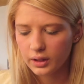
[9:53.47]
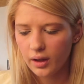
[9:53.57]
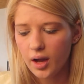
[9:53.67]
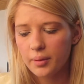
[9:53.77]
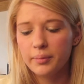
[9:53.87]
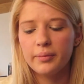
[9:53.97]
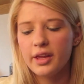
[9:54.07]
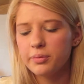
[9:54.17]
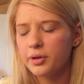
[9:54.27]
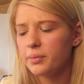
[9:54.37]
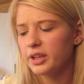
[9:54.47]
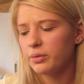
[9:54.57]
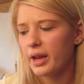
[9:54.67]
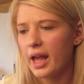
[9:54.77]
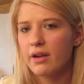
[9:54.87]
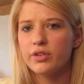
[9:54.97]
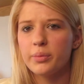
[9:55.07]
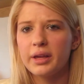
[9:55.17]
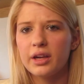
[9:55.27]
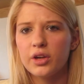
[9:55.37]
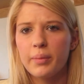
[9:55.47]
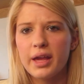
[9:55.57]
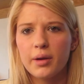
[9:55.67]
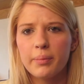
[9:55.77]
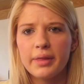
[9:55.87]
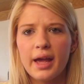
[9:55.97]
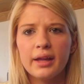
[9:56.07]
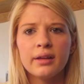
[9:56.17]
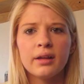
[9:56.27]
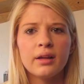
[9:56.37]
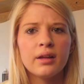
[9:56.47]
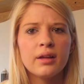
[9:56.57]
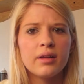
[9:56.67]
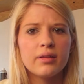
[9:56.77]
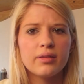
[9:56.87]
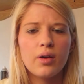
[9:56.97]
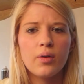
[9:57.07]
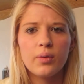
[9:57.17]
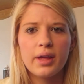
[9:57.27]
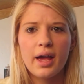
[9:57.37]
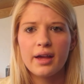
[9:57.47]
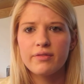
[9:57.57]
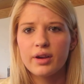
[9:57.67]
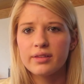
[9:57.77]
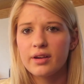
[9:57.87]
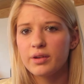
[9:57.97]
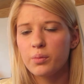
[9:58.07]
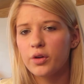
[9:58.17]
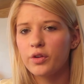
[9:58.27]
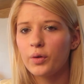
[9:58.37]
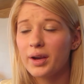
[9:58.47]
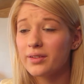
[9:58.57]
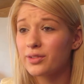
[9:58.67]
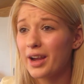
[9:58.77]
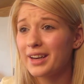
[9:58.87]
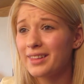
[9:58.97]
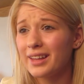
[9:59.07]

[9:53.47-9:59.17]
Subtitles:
That's pretty much what I have for beginner makeup and that. So, yeah, if you guys have any more requests or anything